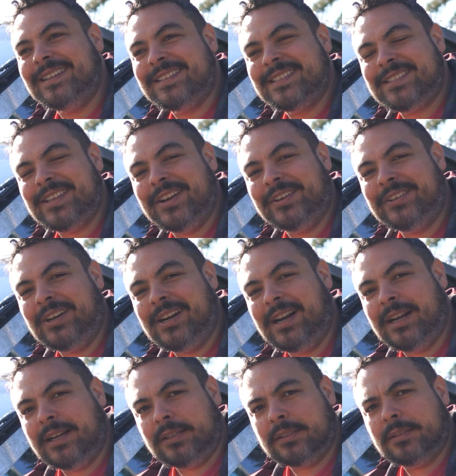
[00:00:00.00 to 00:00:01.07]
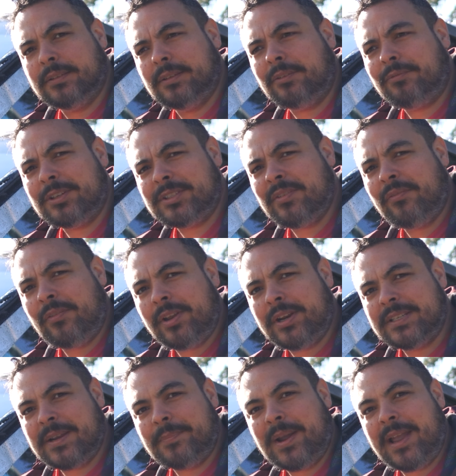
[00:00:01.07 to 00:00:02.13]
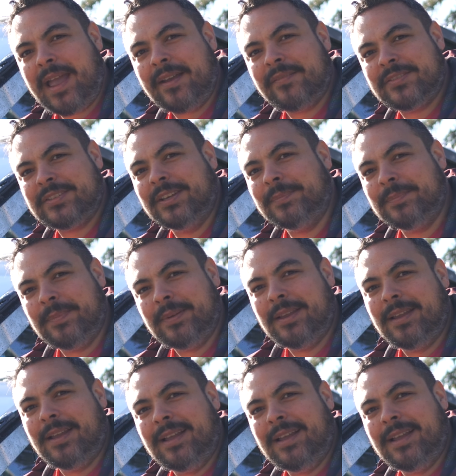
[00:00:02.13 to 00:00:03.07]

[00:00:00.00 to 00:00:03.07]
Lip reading: So look for some footage. I might have some